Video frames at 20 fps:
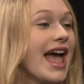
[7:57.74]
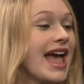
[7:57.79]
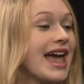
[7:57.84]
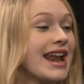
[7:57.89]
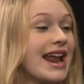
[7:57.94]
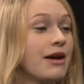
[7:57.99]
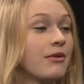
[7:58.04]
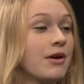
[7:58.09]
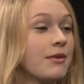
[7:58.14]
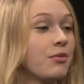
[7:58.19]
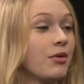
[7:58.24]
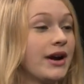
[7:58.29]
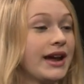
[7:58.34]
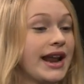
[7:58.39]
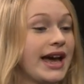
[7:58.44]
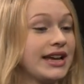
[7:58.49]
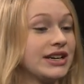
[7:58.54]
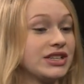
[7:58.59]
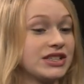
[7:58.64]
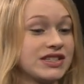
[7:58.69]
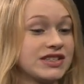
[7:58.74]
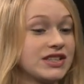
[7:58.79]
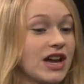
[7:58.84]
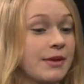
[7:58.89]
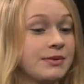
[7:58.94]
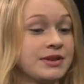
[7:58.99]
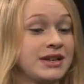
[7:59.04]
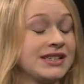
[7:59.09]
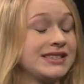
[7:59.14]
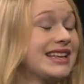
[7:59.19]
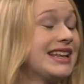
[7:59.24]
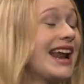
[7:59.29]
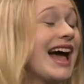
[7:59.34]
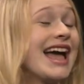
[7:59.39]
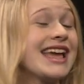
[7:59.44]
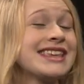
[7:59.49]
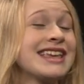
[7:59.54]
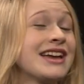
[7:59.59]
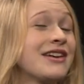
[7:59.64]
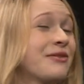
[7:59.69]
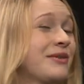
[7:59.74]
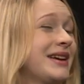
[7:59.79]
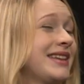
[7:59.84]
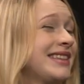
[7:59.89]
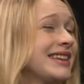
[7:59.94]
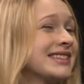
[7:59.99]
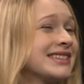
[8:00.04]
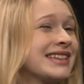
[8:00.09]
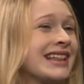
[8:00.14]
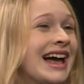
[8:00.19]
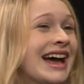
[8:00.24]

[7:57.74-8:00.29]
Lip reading: And at one point I just stopped and I said, I can't read these